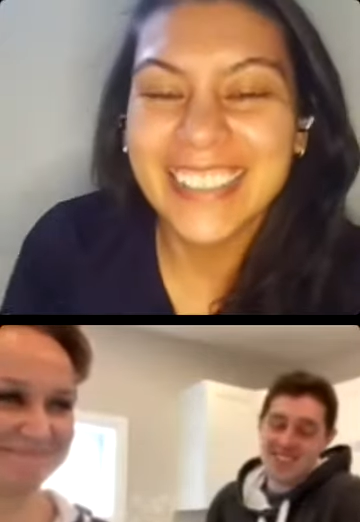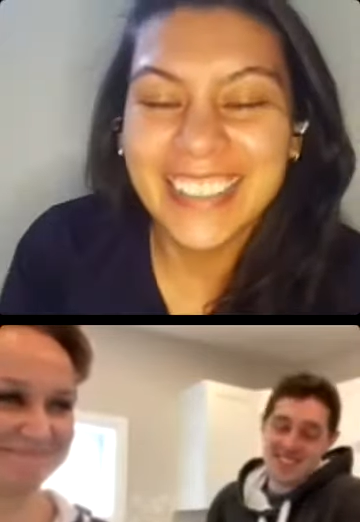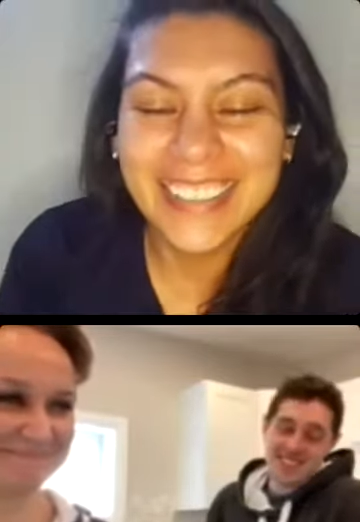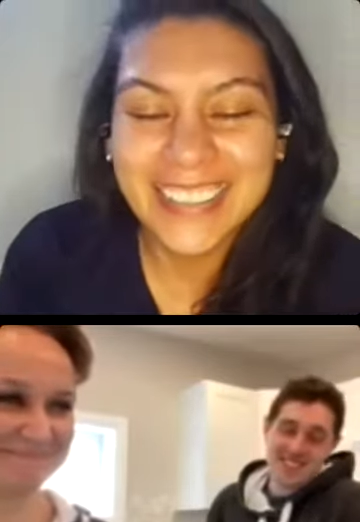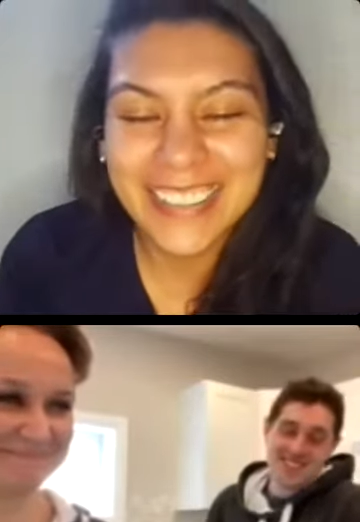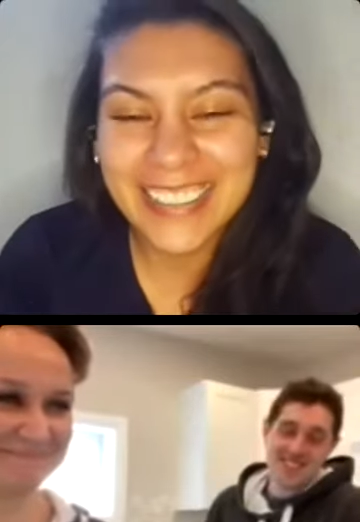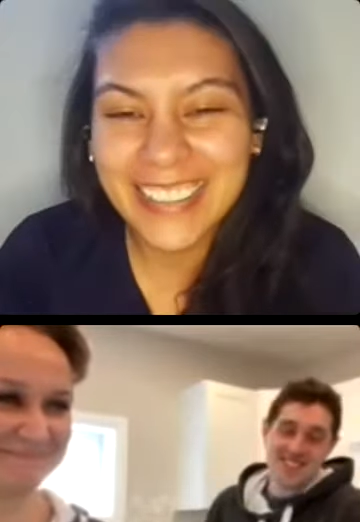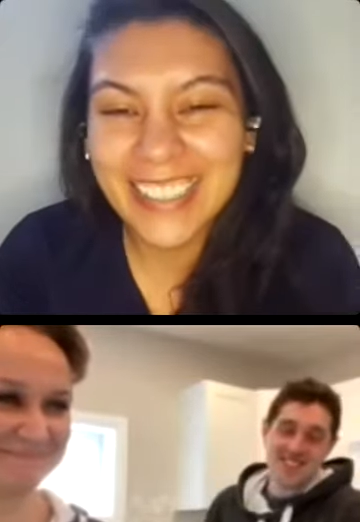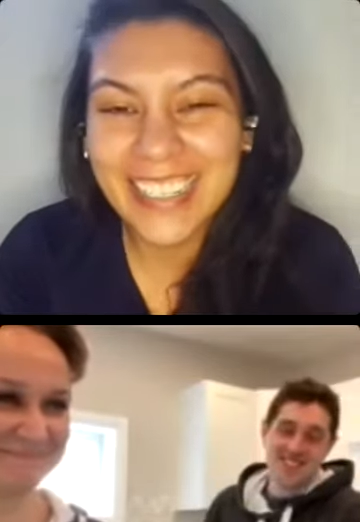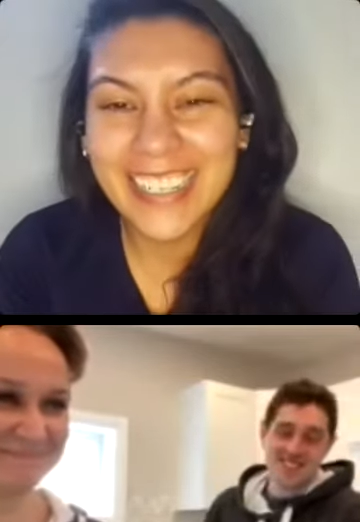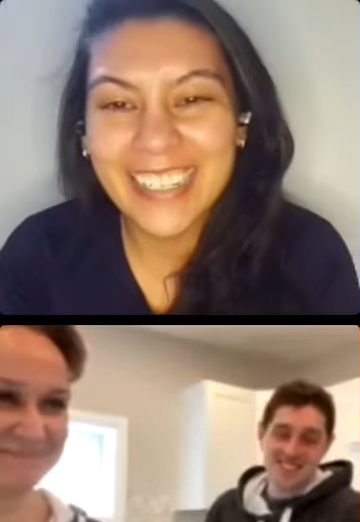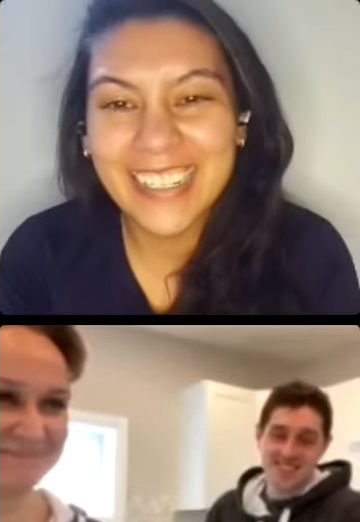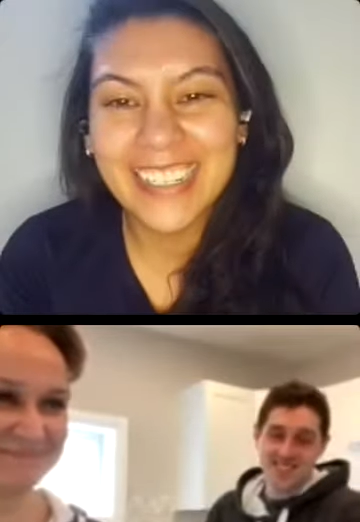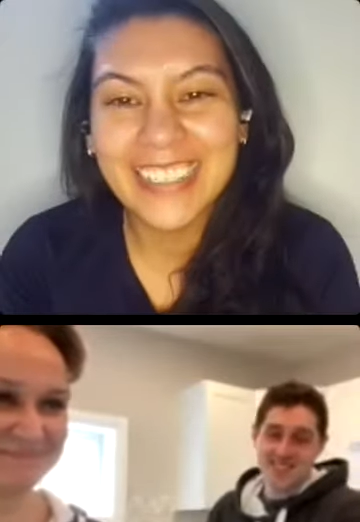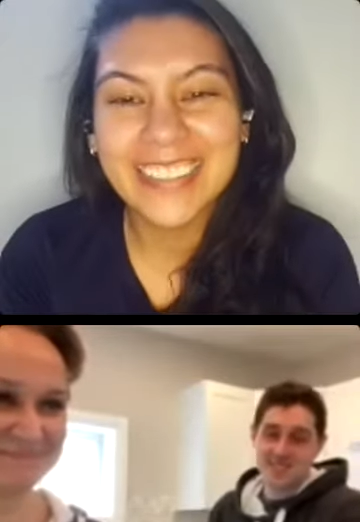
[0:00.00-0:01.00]
Speaker 1: That's
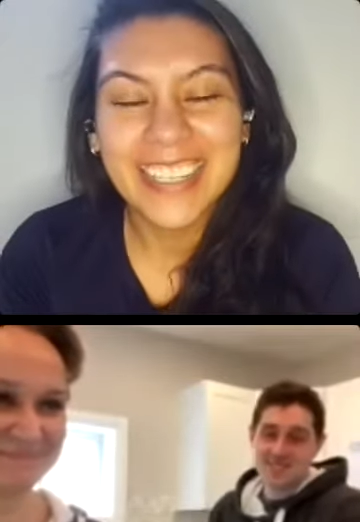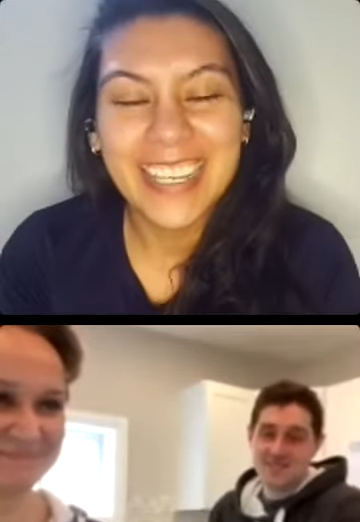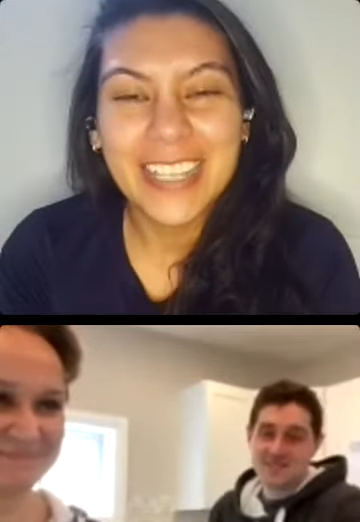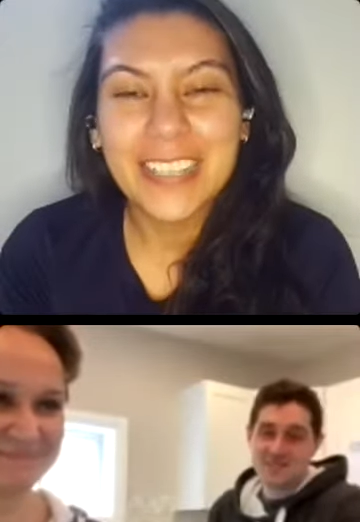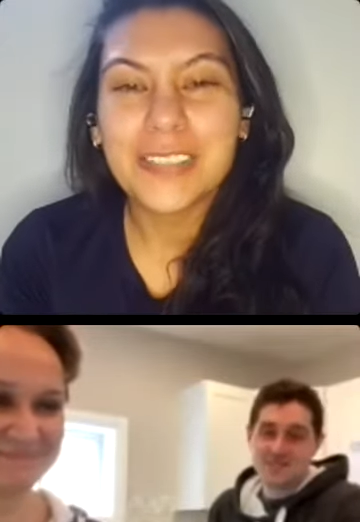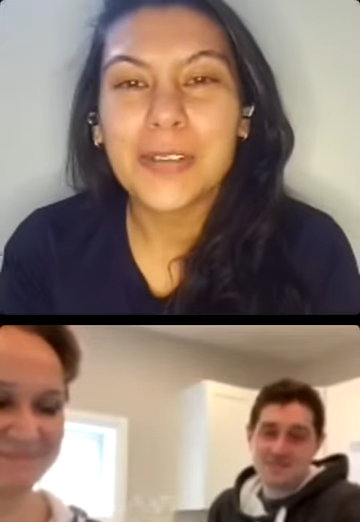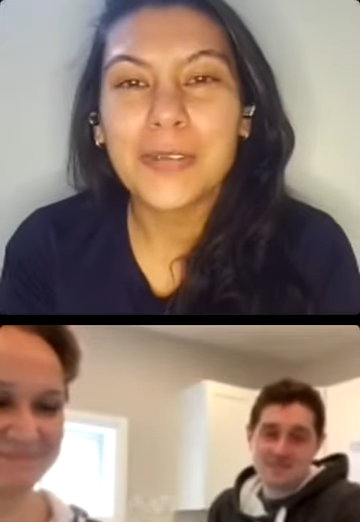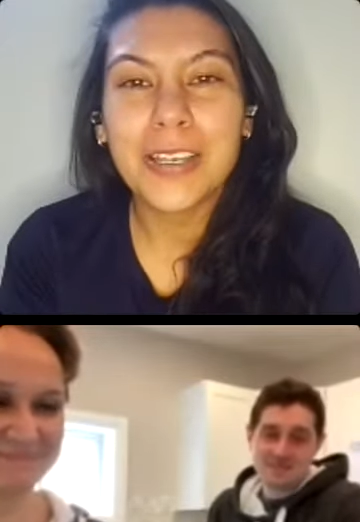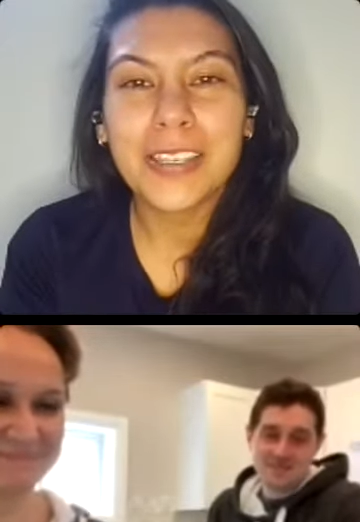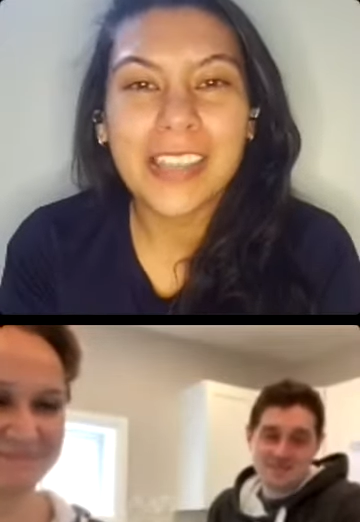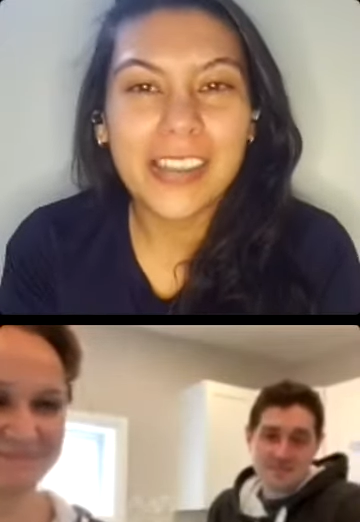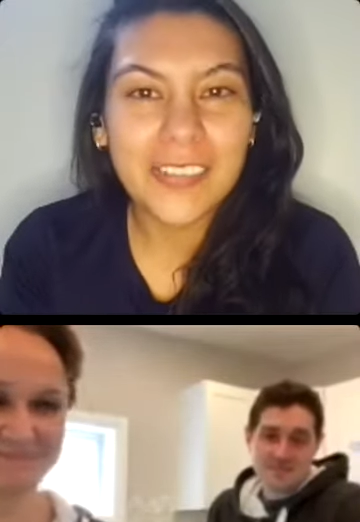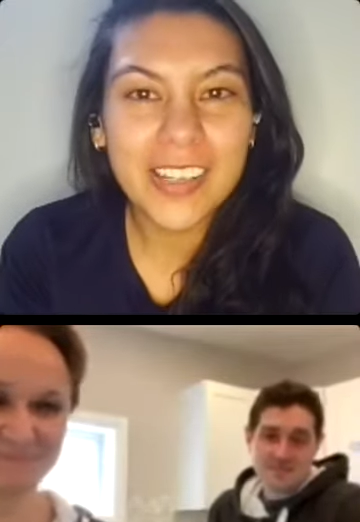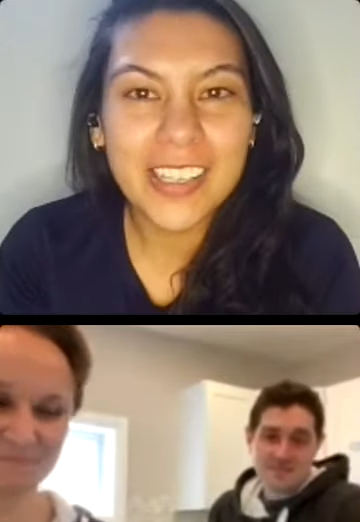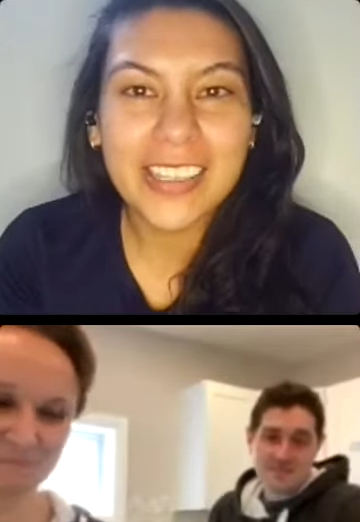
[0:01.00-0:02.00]
hilarious. So, with
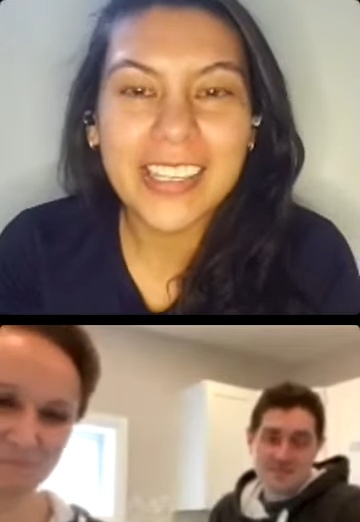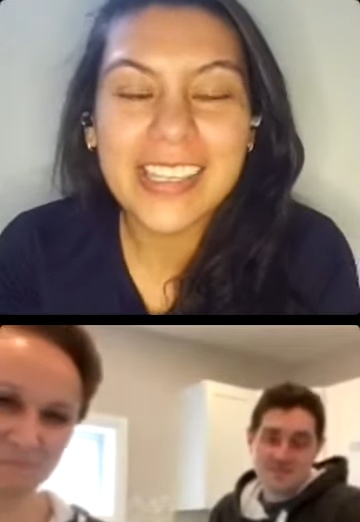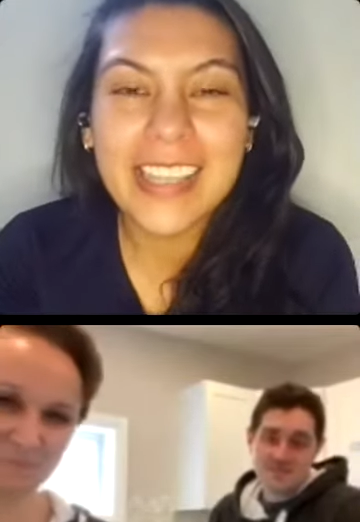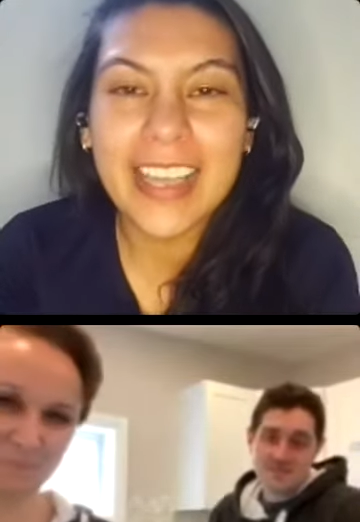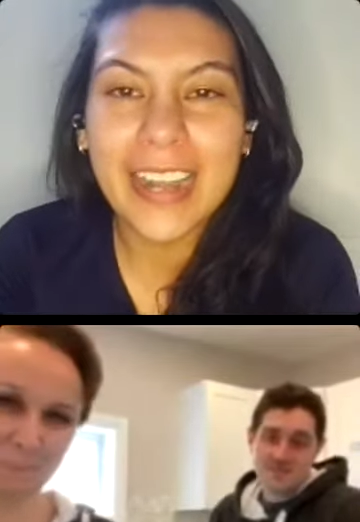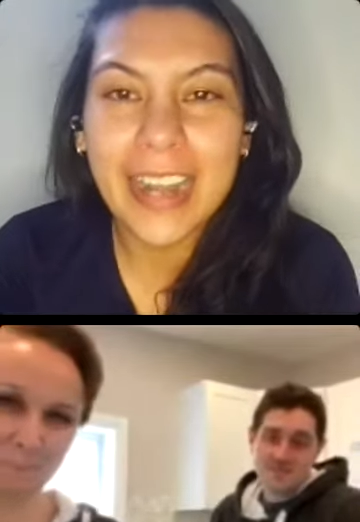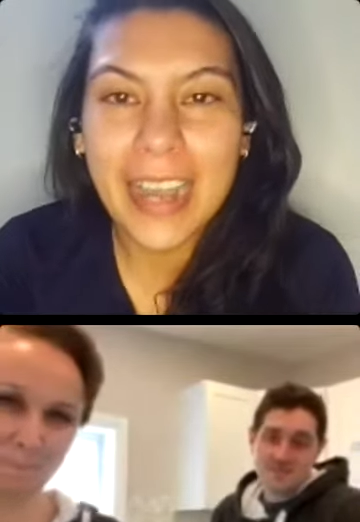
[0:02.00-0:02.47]
everything that